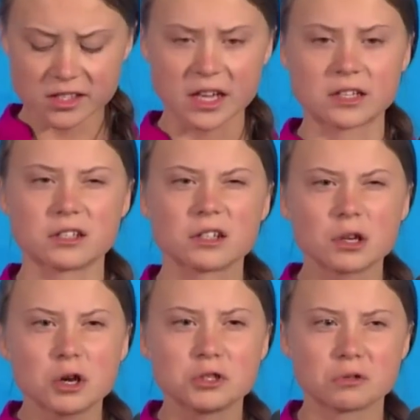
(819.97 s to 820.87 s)
Yet
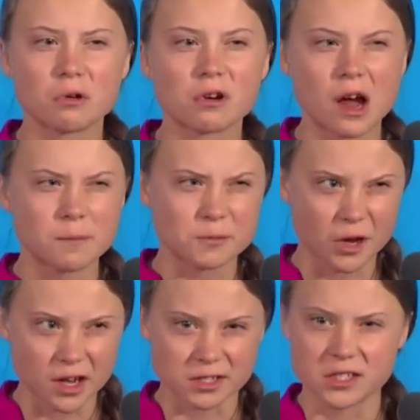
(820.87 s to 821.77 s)
you all come to
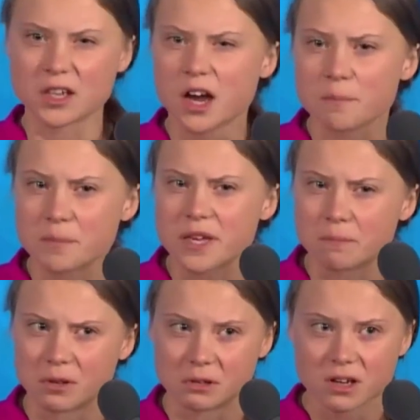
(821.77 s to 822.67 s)
us young
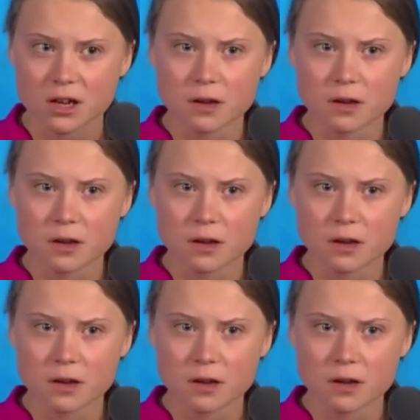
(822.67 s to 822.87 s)
people